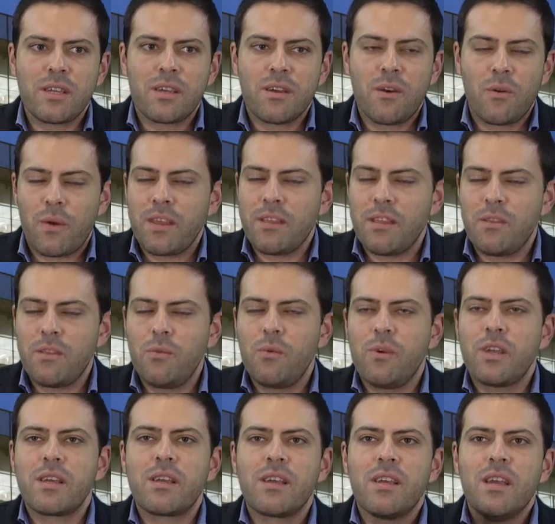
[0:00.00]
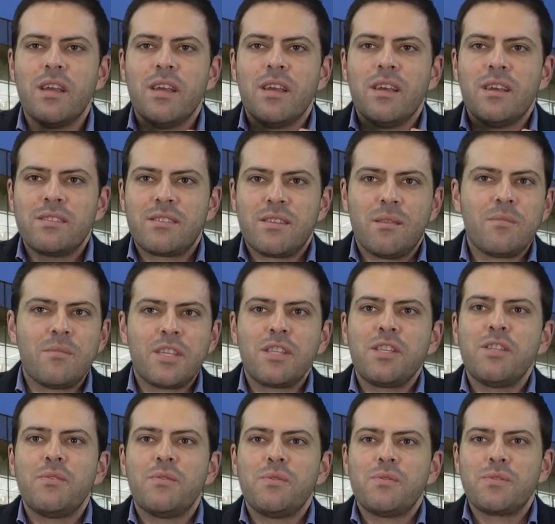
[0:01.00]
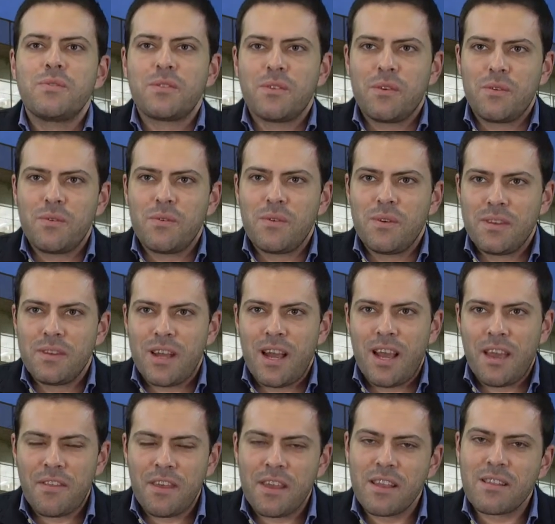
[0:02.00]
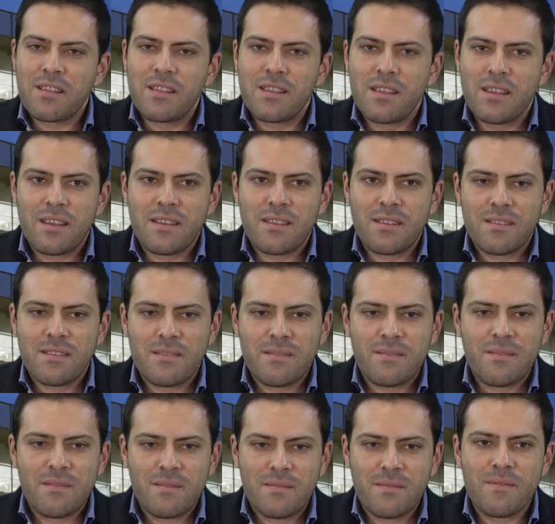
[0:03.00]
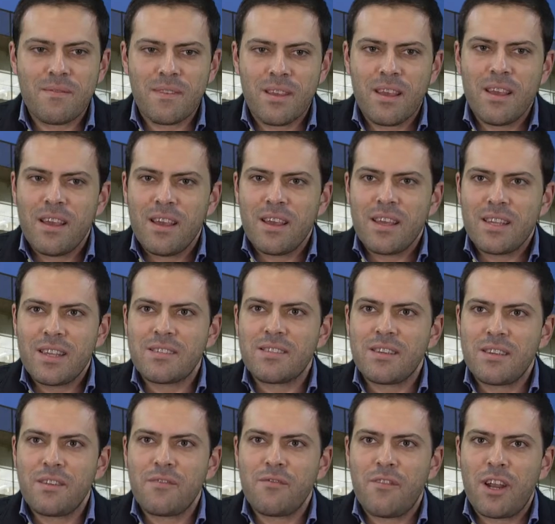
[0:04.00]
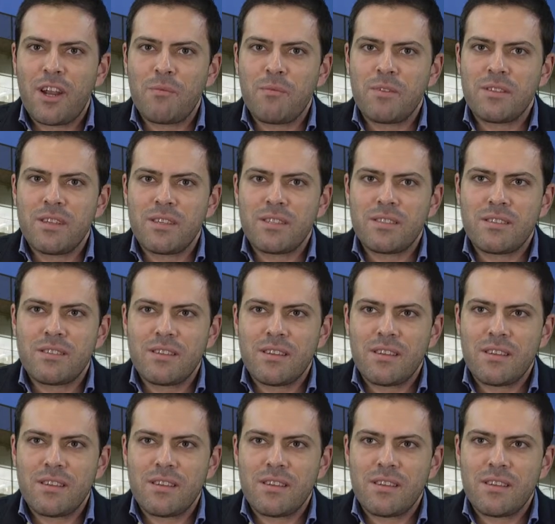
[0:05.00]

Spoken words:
already doing something new. So I think that it's an environment that